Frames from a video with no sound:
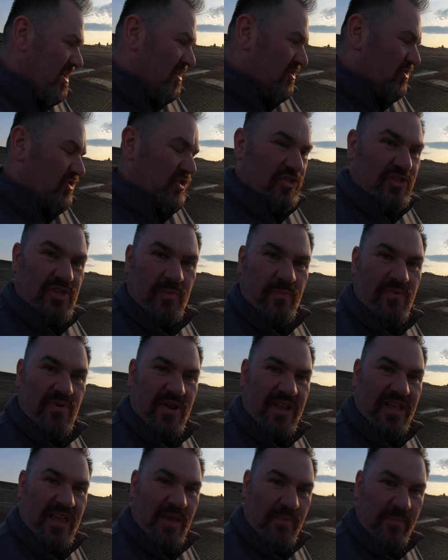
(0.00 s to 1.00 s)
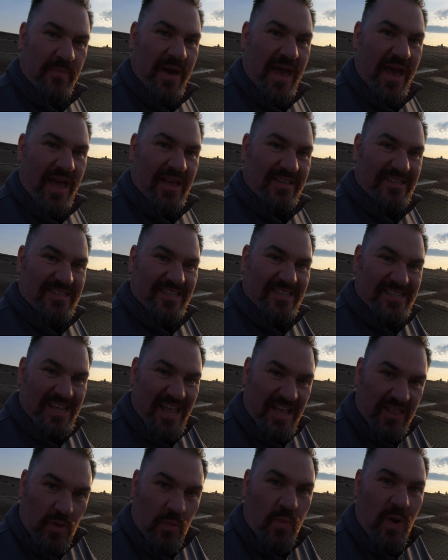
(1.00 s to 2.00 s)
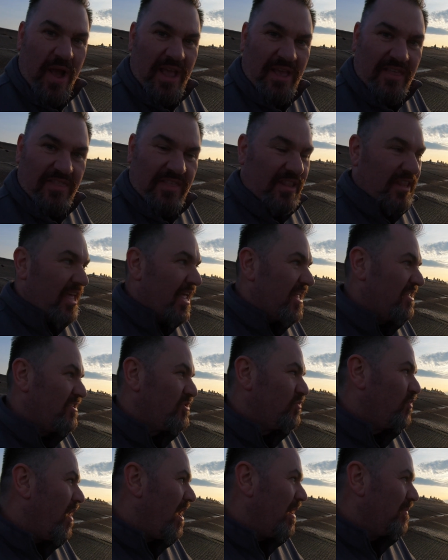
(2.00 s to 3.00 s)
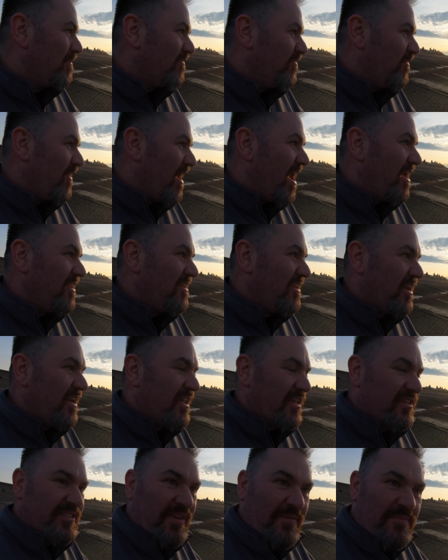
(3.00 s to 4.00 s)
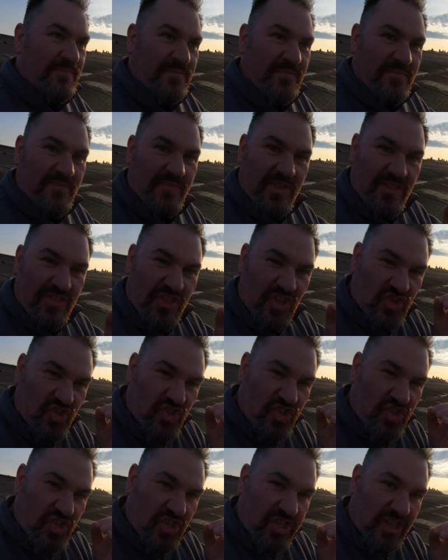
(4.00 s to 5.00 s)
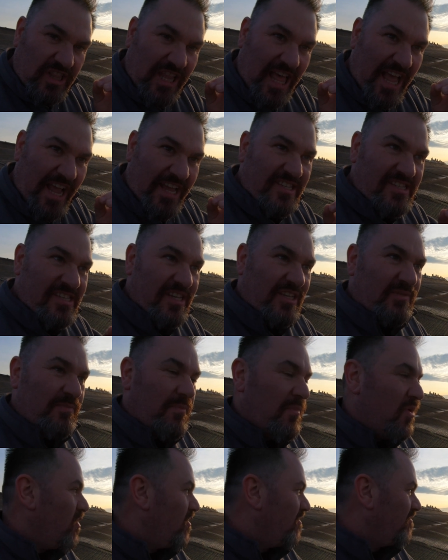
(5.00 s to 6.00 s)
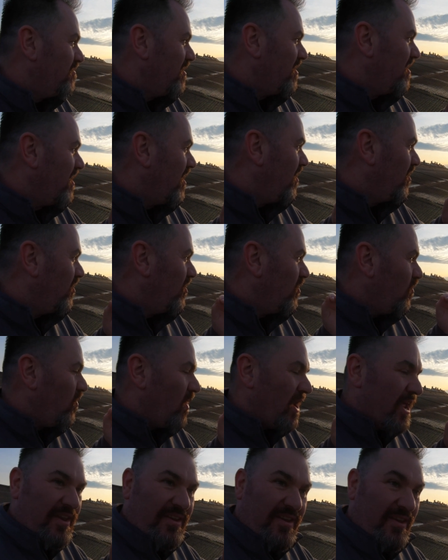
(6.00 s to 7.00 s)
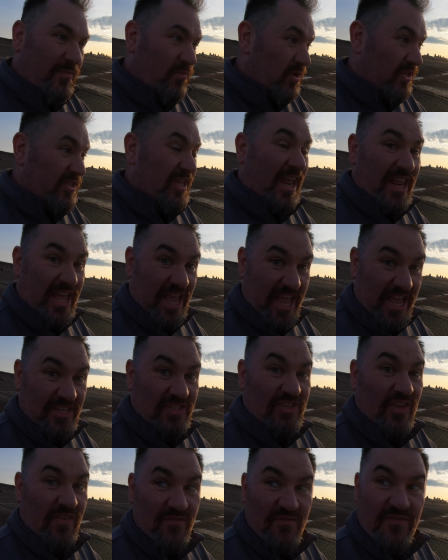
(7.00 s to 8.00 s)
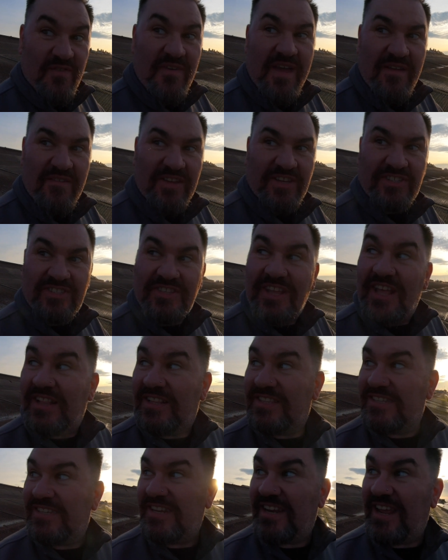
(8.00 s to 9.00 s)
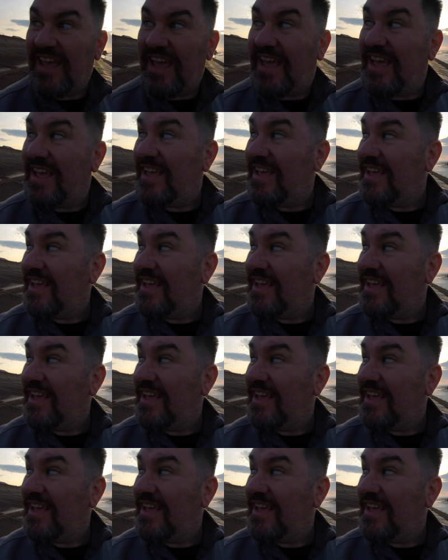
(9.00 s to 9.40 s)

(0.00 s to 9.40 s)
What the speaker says: Just to bring it back, to take the weight of the lens, what I'm finding is the slightest movement or the wind, and it is very still today,